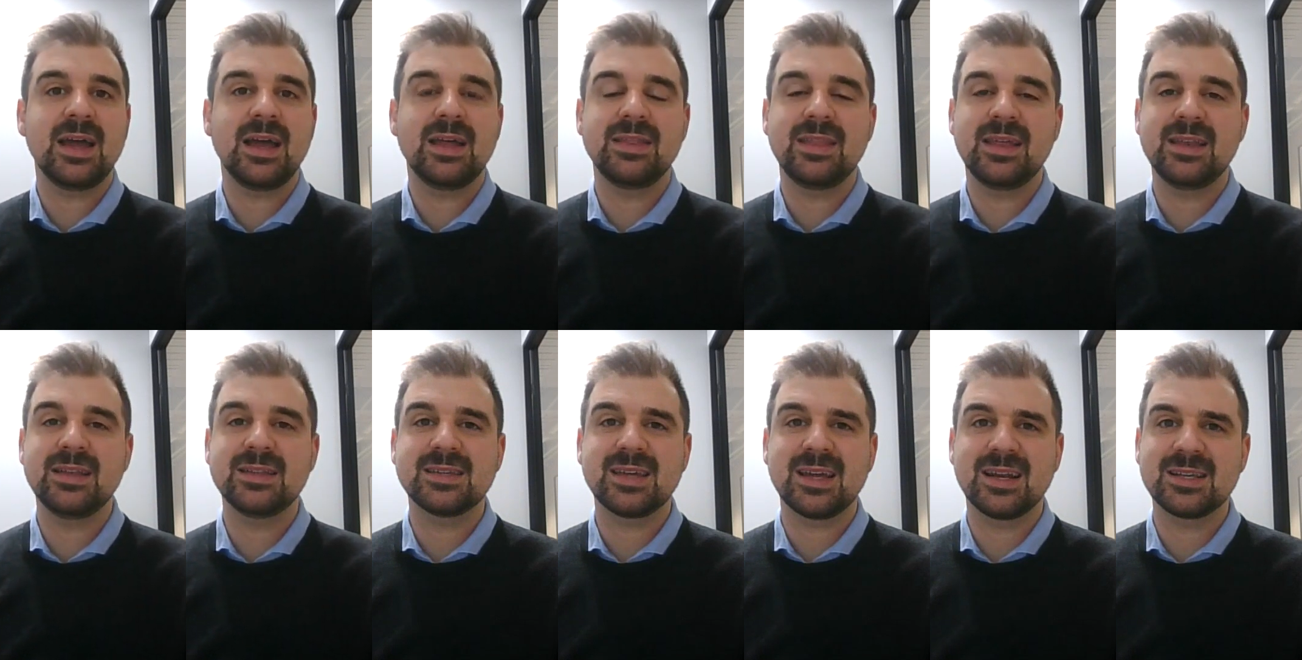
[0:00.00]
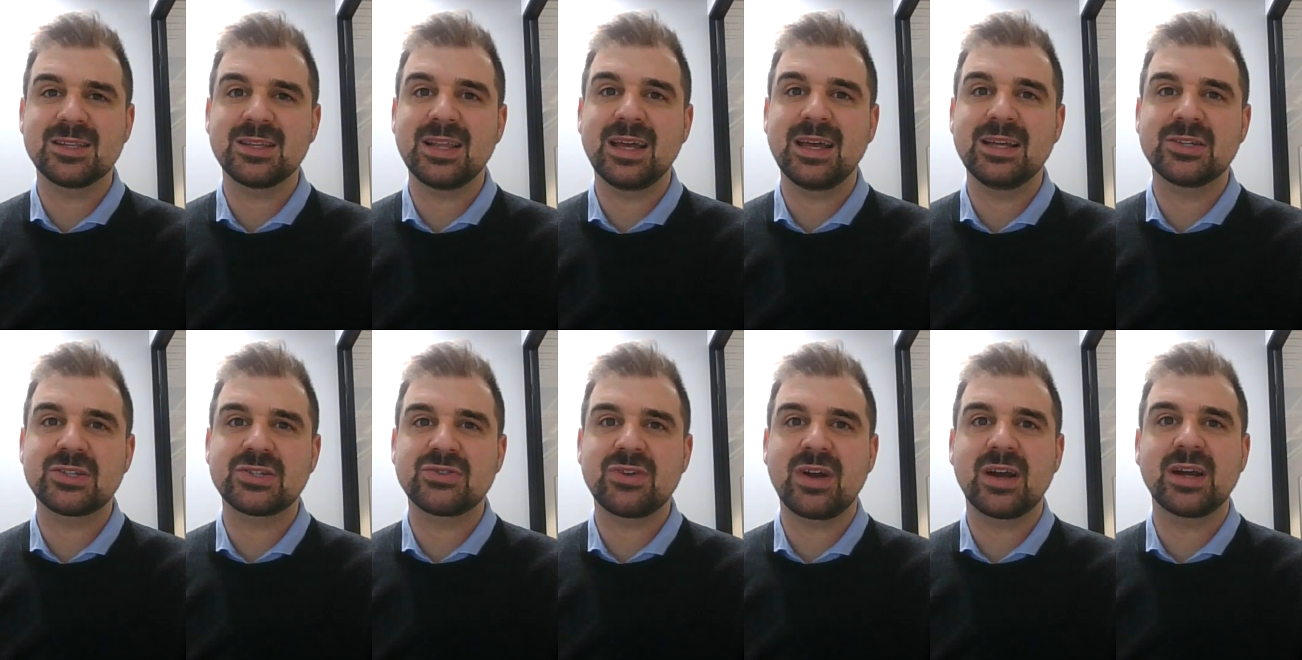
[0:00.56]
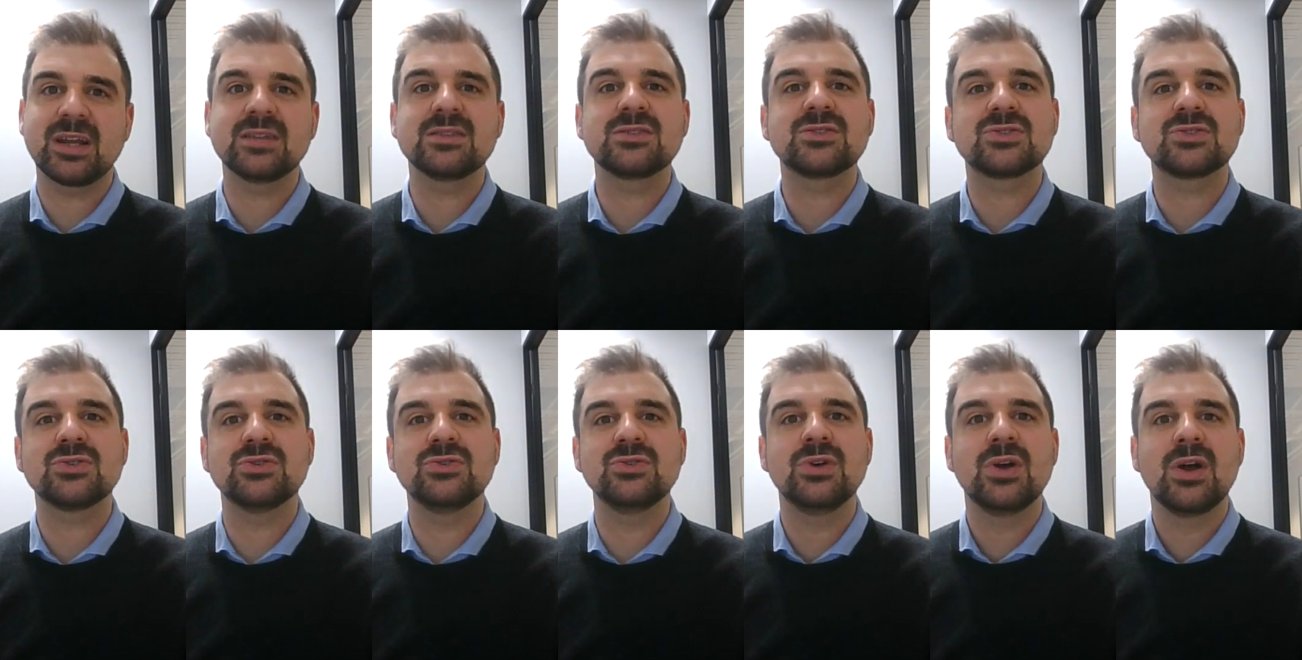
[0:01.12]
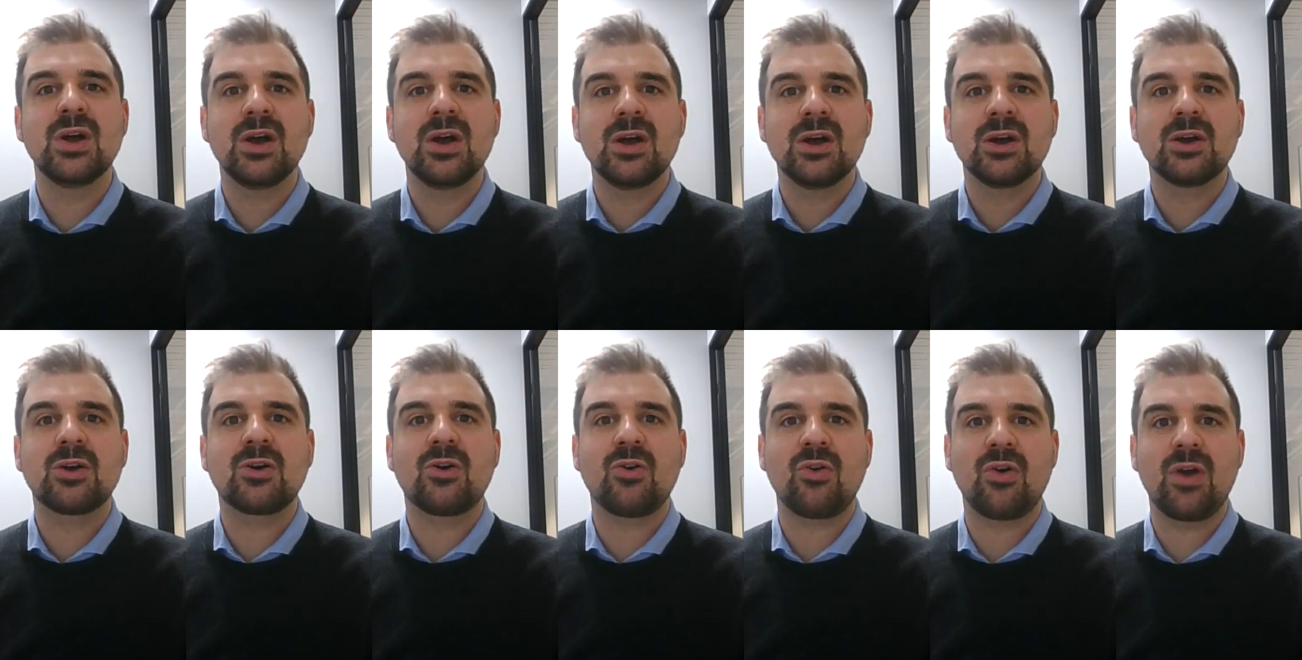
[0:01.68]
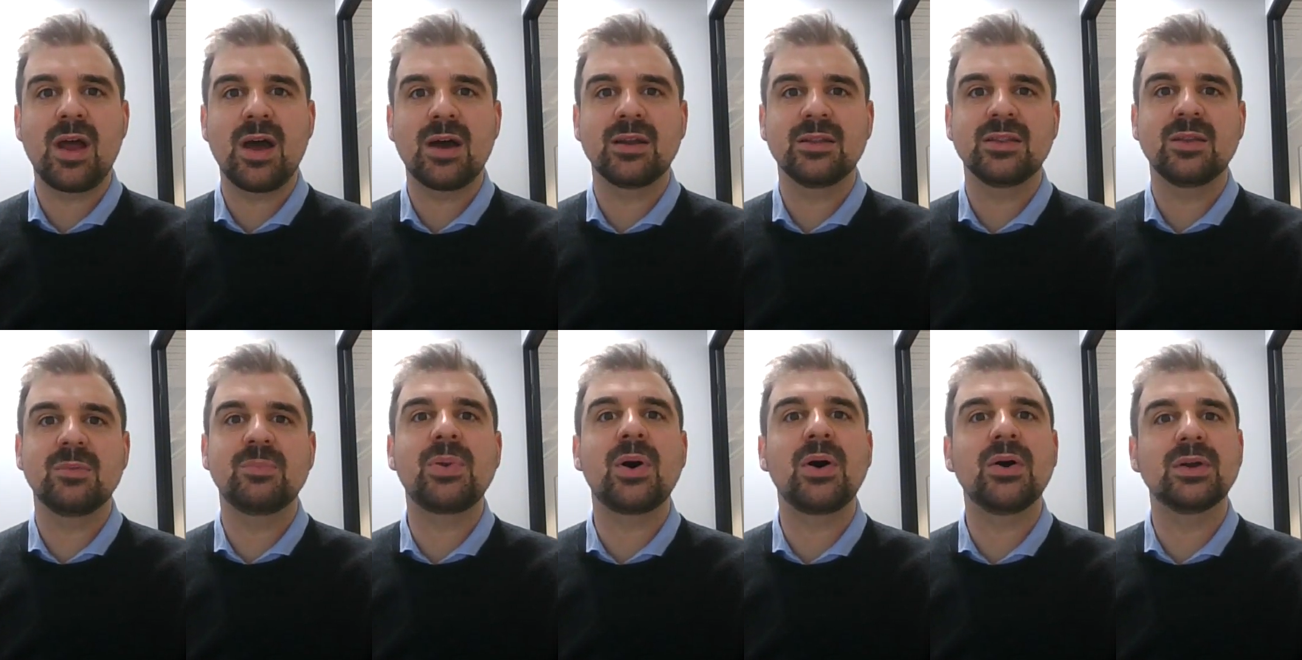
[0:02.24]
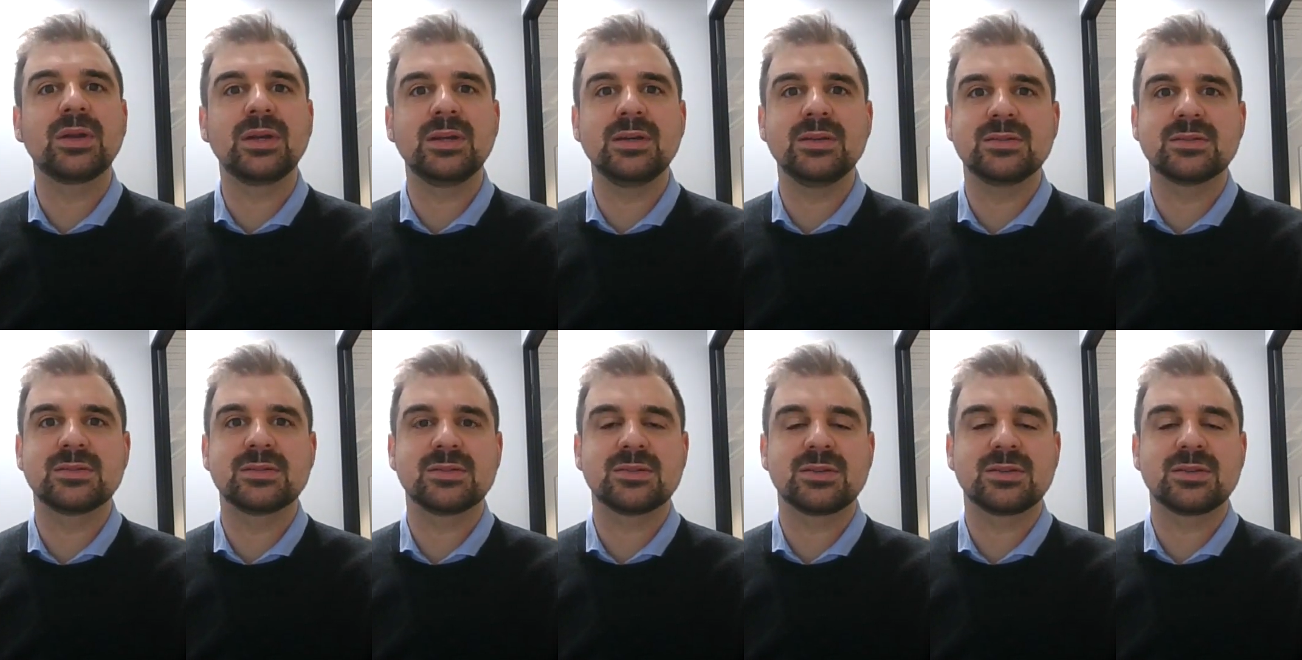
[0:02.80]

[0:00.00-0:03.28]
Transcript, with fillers: And then it's going to lead straight into Crown and the pokies.